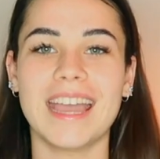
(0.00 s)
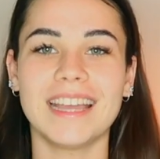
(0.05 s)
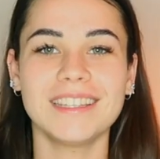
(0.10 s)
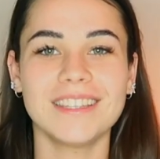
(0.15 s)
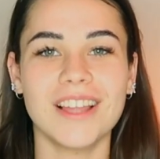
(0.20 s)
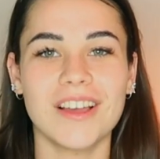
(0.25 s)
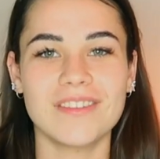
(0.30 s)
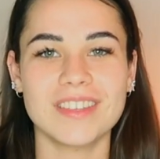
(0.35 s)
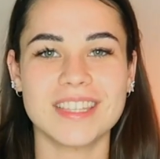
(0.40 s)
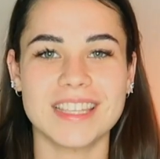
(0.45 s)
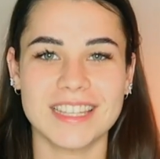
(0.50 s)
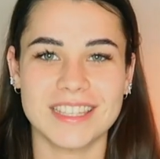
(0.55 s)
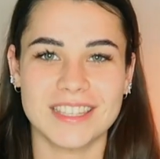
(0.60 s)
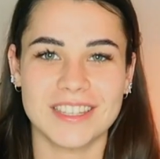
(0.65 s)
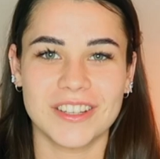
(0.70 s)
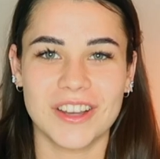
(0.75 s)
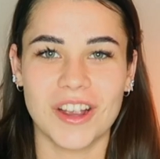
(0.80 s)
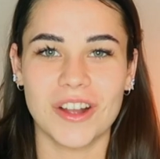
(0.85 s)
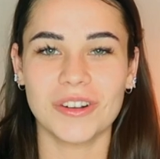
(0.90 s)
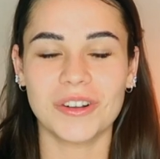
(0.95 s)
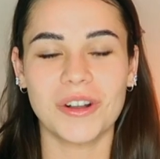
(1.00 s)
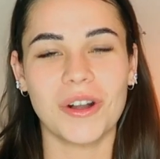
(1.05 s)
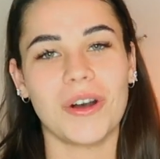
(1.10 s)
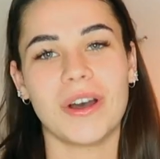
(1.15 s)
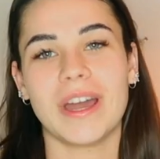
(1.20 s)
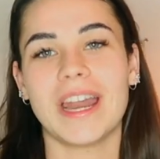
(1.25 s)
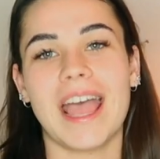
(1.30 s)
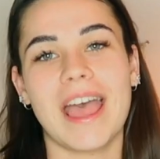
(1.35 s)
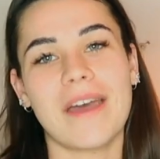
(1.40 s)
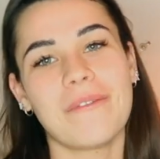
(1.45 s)
Hey lovers, it's your girl
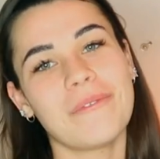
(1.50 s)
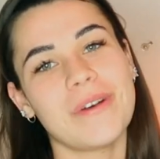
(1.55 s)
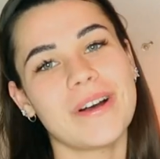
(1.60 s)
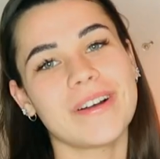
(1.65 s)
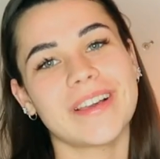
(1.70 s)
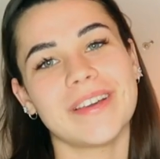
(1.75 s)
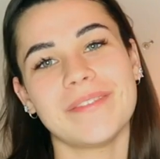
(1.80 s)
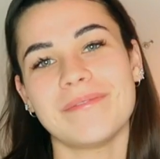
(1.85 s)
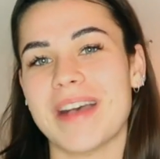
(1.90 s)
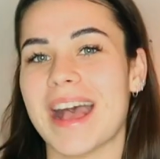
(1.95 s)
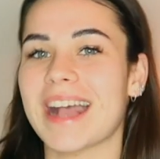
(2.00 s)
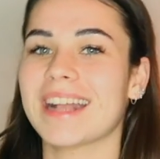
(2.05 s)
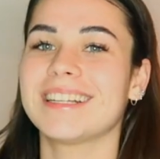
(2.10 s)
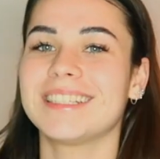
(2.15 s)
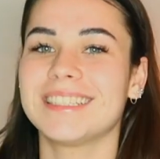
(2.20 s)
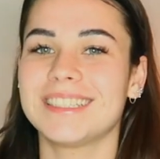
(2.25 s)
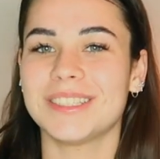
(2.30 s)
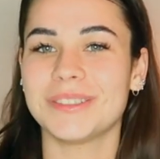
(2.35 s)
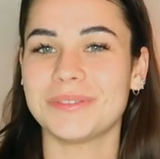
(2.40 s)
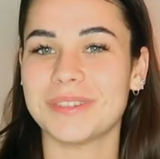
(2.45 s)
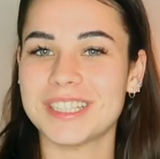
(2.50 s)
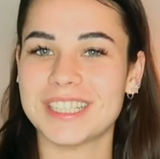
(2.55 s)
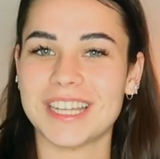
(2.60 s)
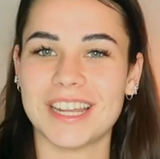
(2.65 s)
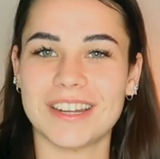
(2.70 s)
Cord and welcome back to my